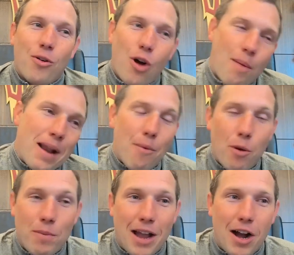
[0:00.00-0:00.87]
I mean, I'm
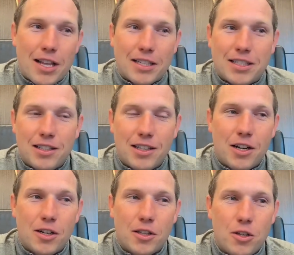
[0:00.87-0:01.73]
going to be honest.
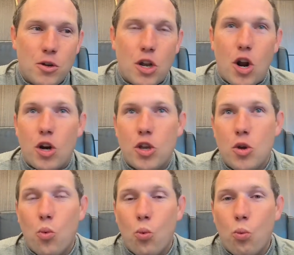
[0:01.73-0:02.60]
There, you could
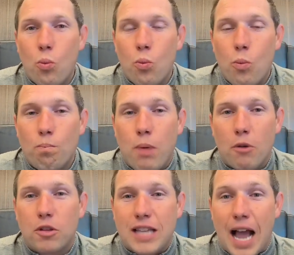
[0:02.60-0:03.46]
argue
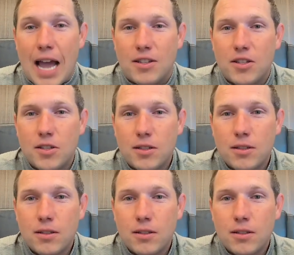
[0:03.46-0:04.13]
both sides,